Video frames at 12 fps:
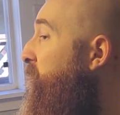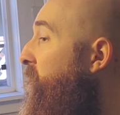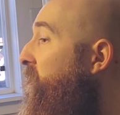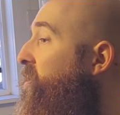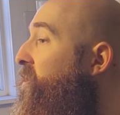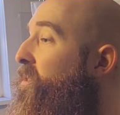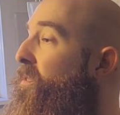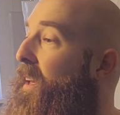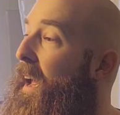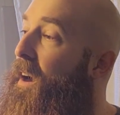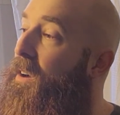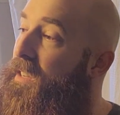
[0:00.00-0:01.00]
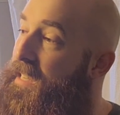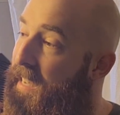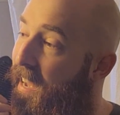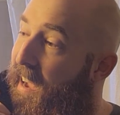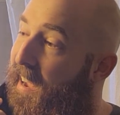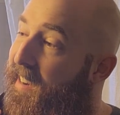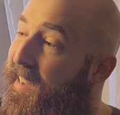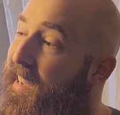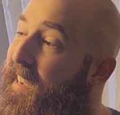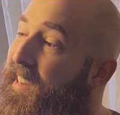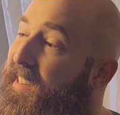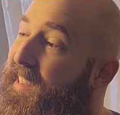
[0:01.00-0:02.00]
of brush through the outside
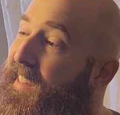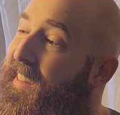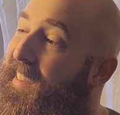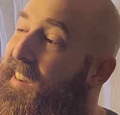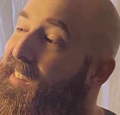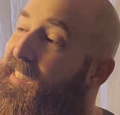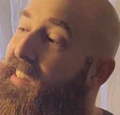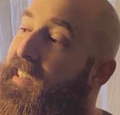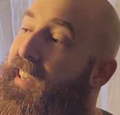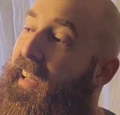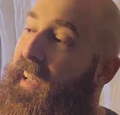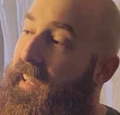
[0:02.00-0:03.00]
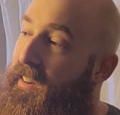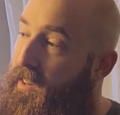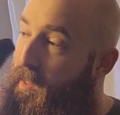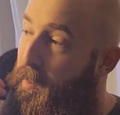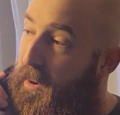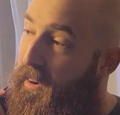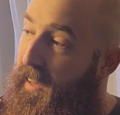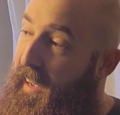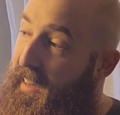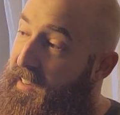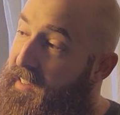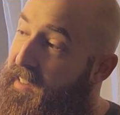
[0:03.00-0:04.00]
gently, not really digging into the beard
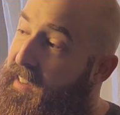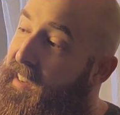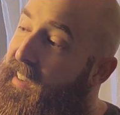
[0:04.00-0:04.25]
yet.